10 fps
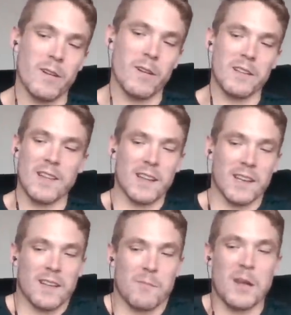It's not like
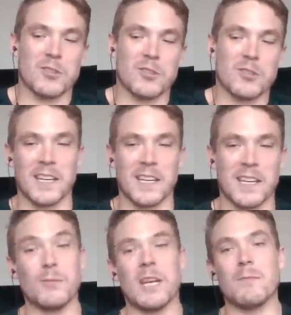I'm not trying to like
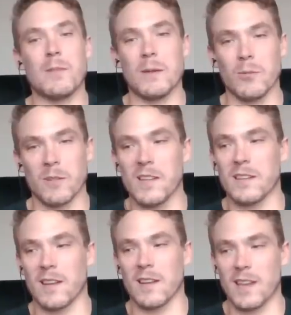intimidate people or anything
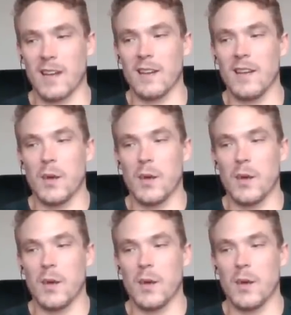like that,